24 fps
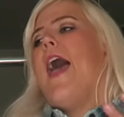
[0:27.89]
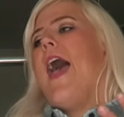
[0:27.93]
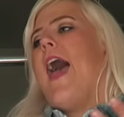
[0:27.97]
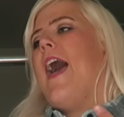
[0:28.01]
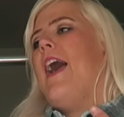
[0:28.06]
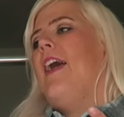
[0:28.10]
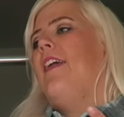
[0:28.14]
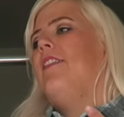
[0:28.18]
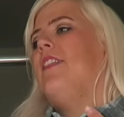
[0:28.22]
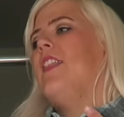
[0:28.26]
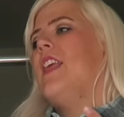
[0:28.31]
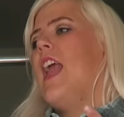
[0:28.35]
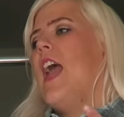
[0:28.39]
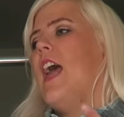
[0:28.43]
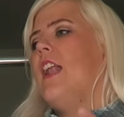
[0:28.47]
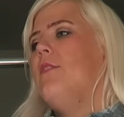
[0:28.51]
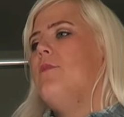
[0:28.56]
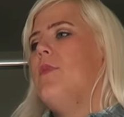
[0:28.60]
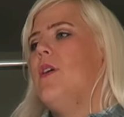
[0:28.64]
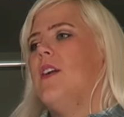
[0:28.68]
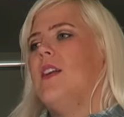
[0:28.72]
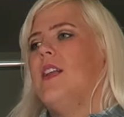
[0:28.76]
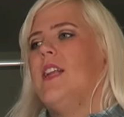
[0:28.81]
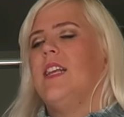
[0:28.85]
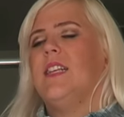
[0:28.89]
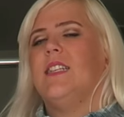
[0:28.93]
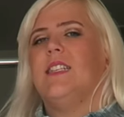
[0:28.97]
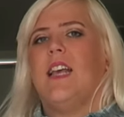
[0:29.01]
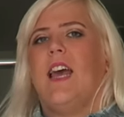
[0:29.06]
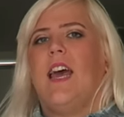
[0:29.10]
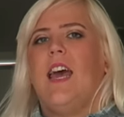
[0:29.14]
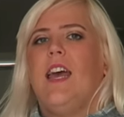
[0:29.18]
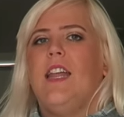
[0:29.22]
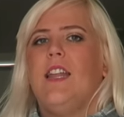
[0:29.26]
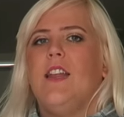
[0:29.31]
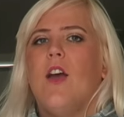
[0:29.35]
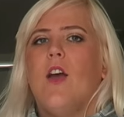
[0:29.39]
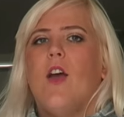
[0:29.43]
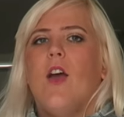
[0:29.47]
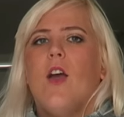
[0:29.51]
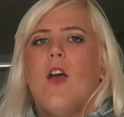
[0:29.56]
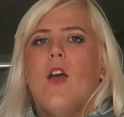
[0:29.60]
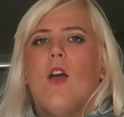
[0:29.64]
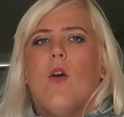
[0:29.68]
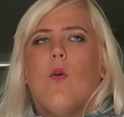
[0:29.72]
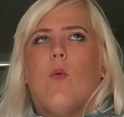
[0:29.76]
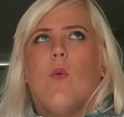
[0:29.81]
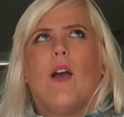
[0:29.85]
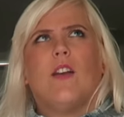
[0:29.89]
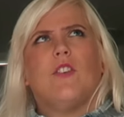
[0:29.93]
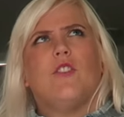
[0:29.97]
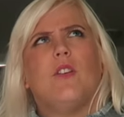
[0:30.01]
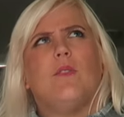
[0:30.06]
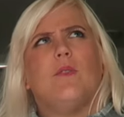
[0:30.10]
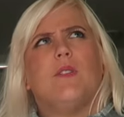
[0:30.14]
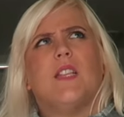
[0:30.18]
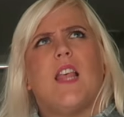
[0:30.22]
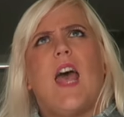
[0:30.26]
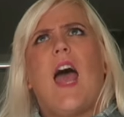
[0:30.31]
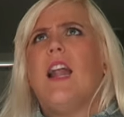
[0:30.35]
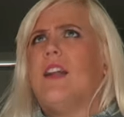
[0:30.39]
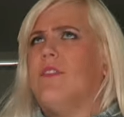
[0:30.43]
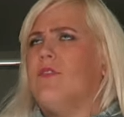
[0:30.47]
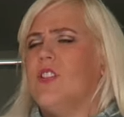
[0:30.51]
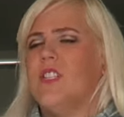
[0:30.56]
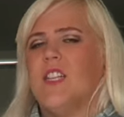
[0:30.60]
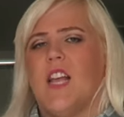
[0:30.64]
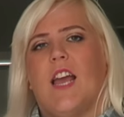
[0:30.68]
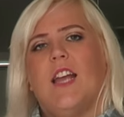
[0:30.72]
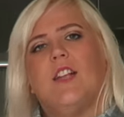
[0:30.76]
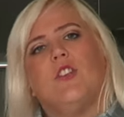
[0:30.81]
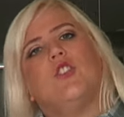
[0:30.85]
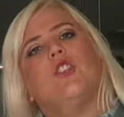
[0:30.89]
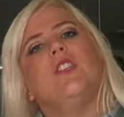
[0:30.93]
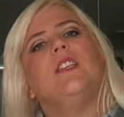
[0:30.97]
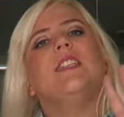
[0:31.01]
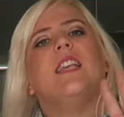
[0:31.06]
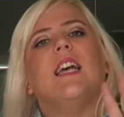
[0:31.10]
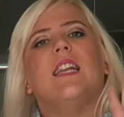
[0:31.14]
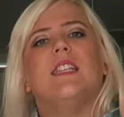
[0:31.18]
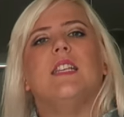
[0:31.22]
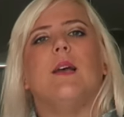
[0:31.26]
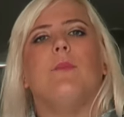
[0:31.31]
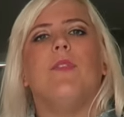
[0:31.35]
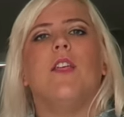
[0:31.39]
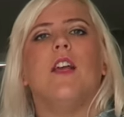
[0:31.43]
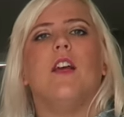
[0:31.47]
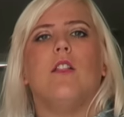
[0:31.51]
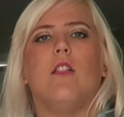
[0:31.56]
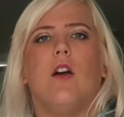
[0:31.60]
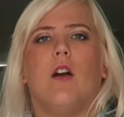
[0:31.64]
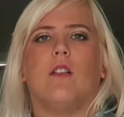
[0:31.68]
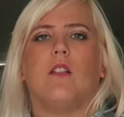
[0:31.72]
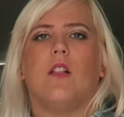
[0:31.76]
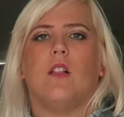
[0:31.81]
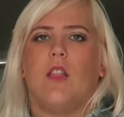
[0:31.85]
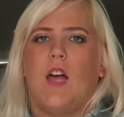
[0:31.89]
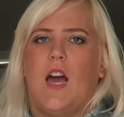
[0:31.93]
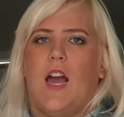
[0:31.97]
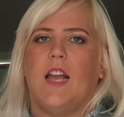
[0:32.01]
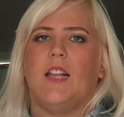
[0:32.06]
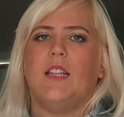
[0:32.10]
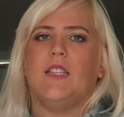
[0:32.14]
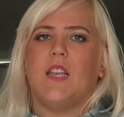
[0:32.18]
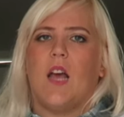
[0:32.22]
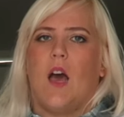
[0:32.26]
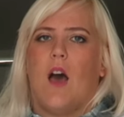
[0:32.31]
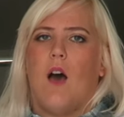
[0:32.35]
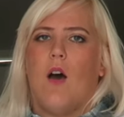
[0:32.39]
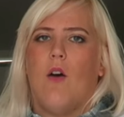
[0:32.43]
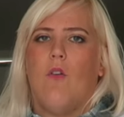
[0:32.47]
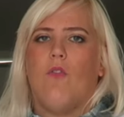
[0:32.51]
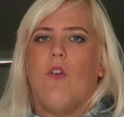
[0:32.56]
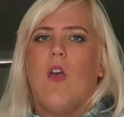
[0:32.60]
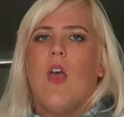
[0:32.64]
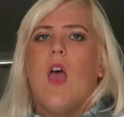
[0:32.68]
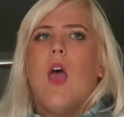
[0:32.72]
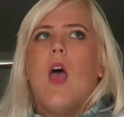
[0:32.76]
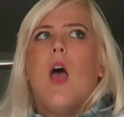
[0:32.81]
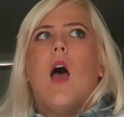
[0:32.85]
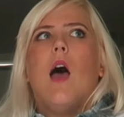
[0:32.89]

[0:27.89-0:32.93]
And the head of marketing said, well, actually it was the head of design. She said something along the lines of,